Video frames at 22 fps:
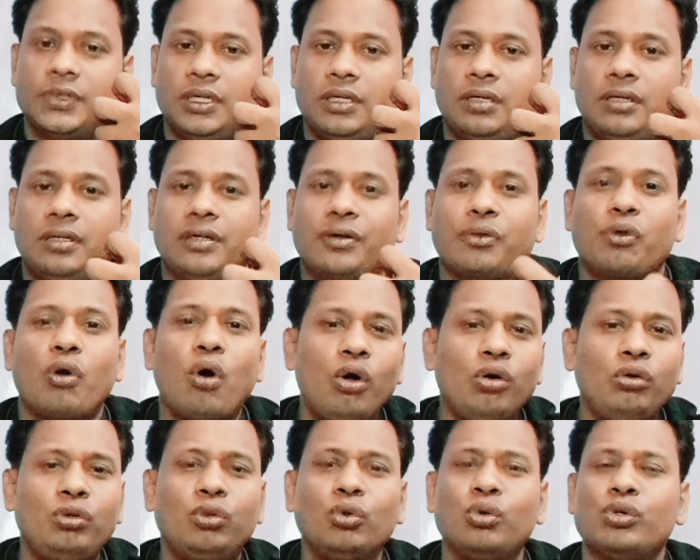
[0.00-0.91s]

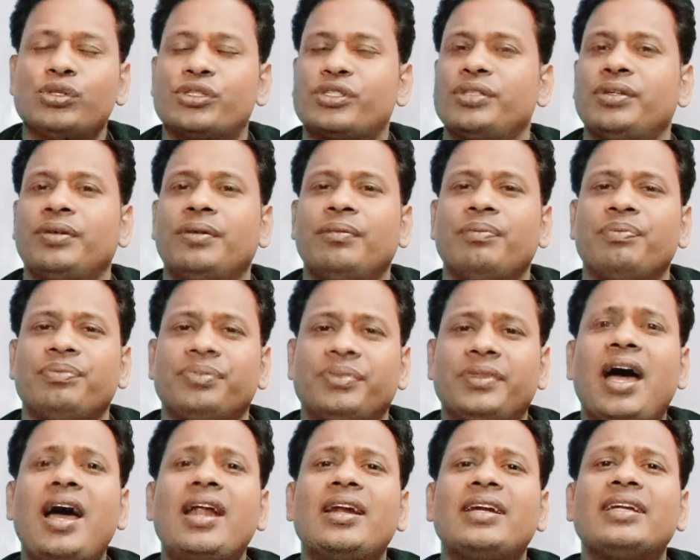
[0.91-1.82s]
wrong tools
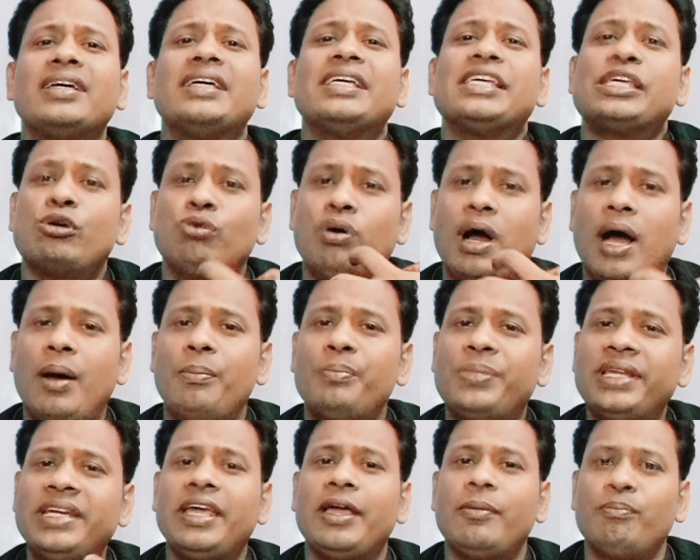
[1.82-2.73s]
that you have
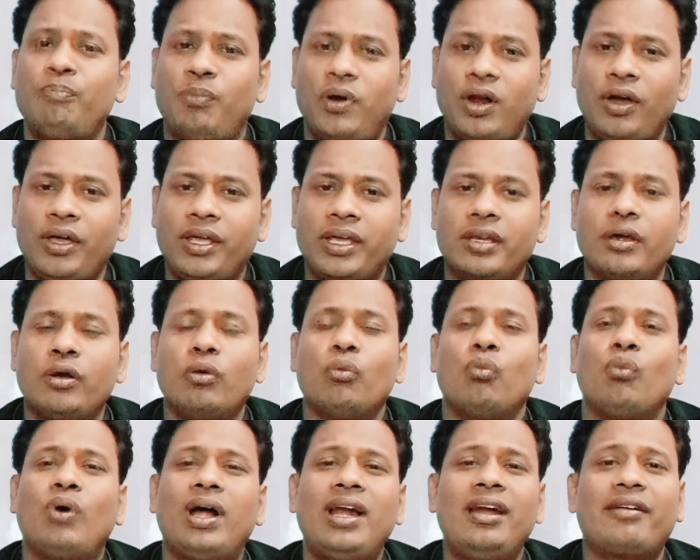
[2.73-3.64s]
been employing
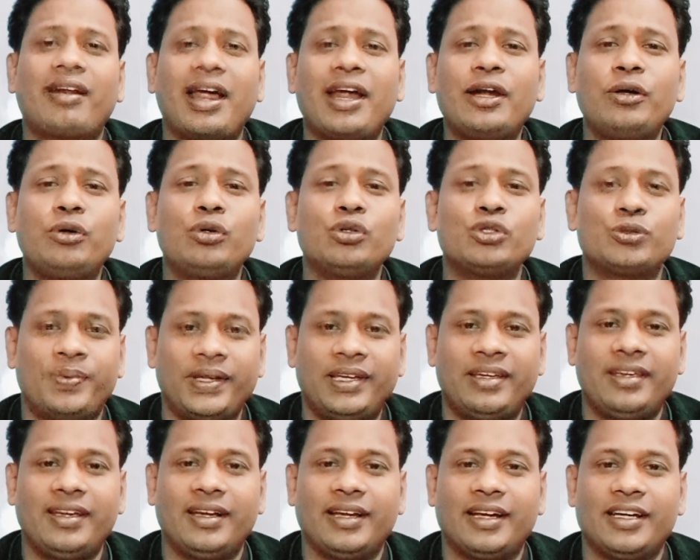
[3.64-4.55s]
while trying to speak
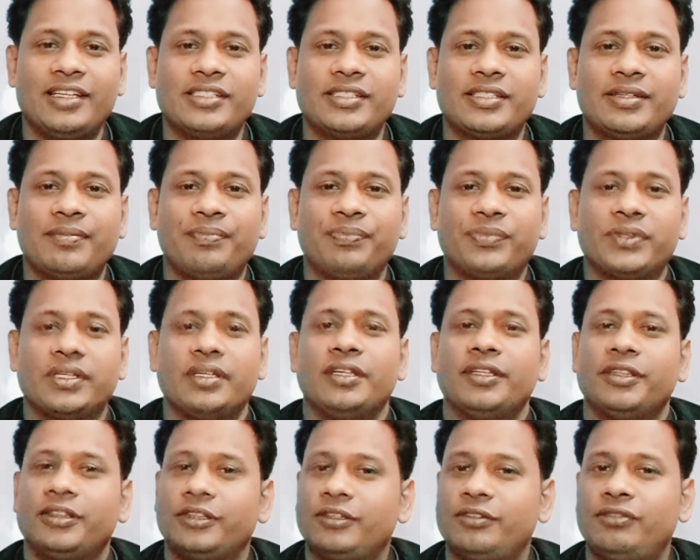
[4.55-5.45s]
English.
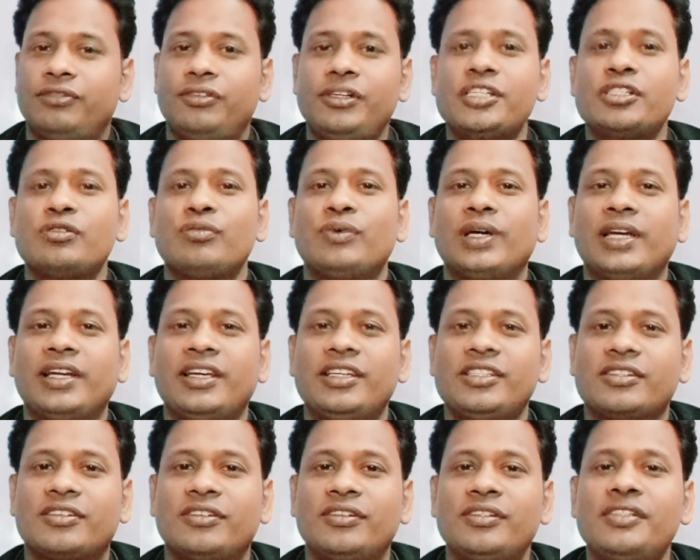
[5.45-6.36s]
The first one is
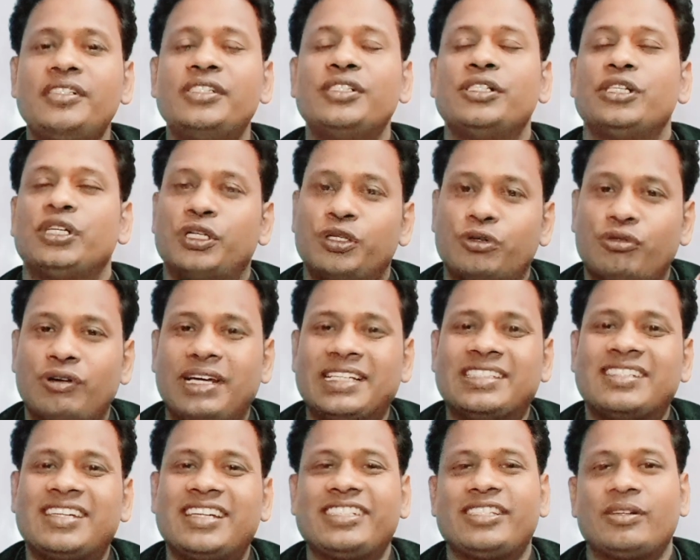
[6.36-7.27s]
called
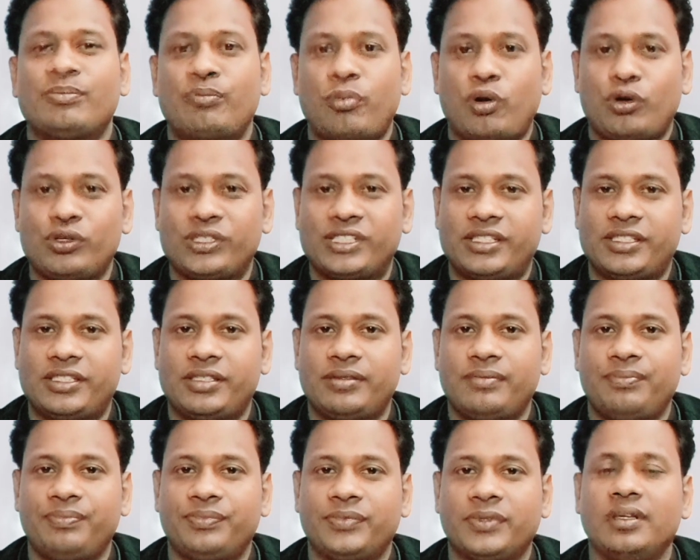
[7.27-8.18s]
translation process,
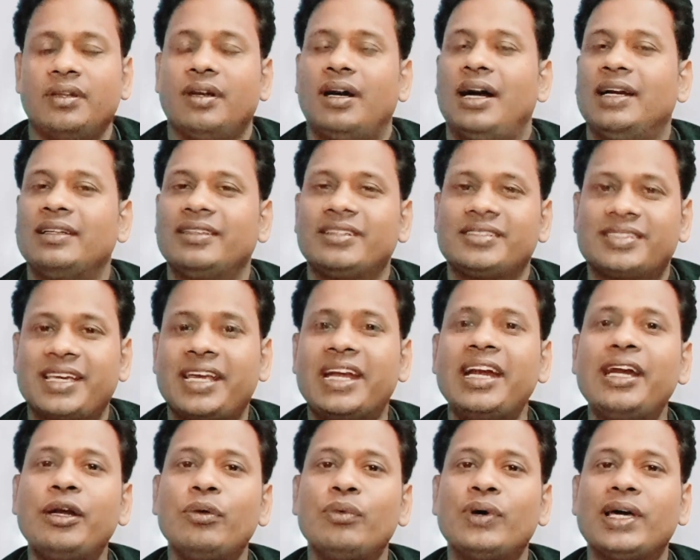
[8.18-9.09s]
and the
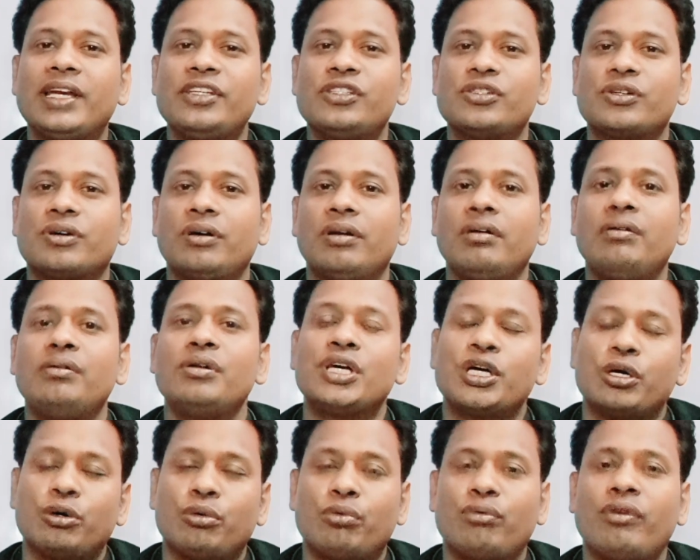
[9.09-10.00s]
second one is called
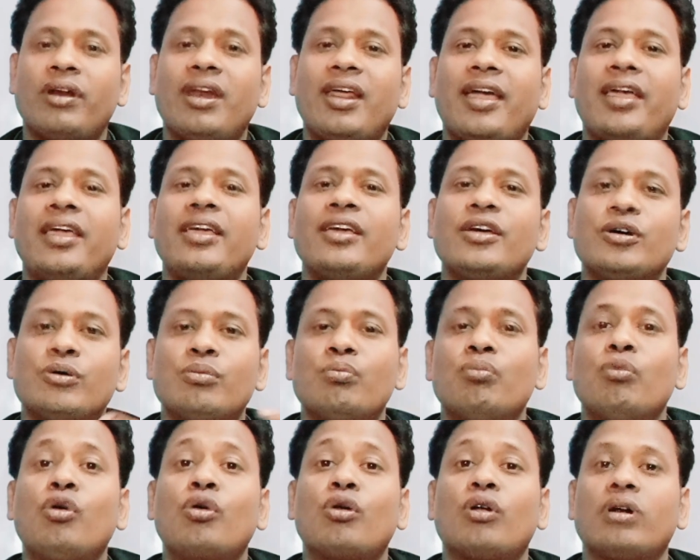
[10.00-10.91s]
relying
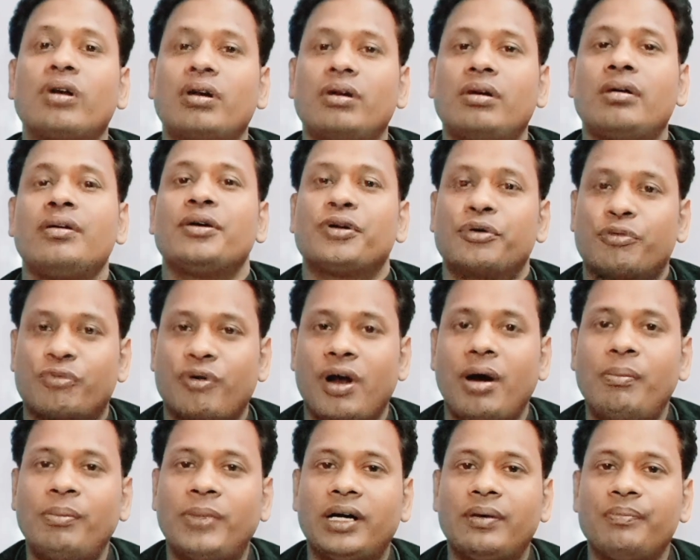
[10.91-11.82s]
more on
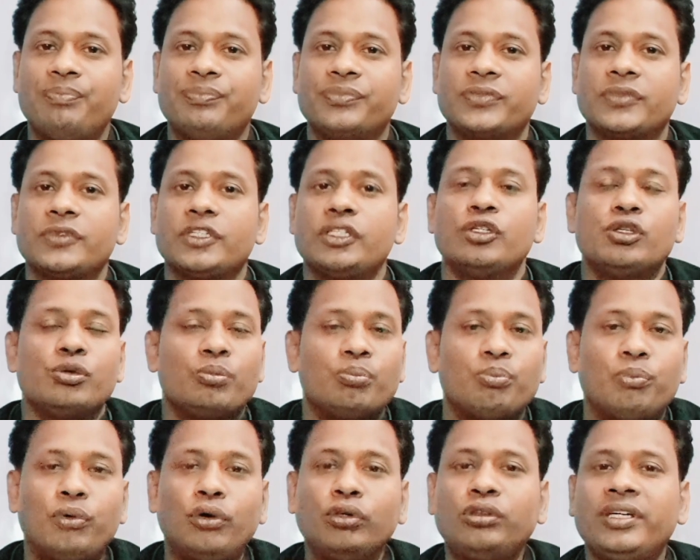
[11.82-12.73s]
grammar.
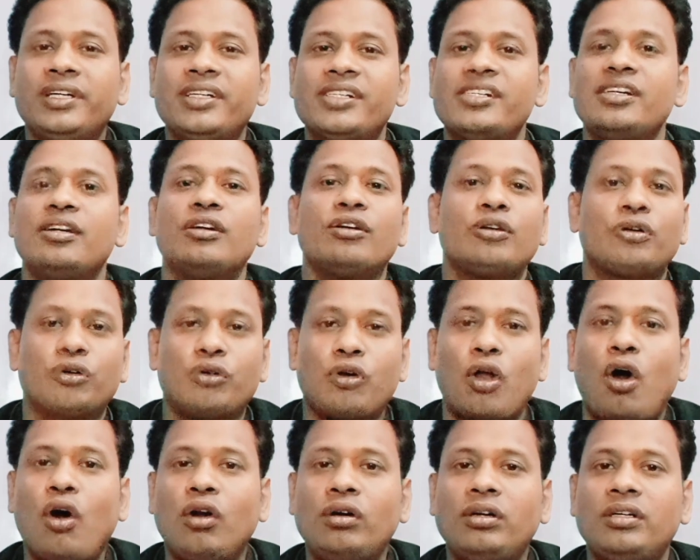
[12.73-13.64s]
Both are
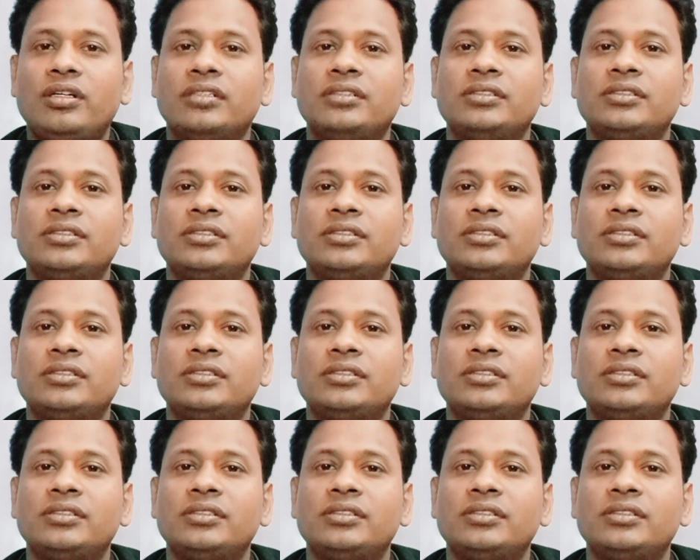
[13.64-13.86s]
not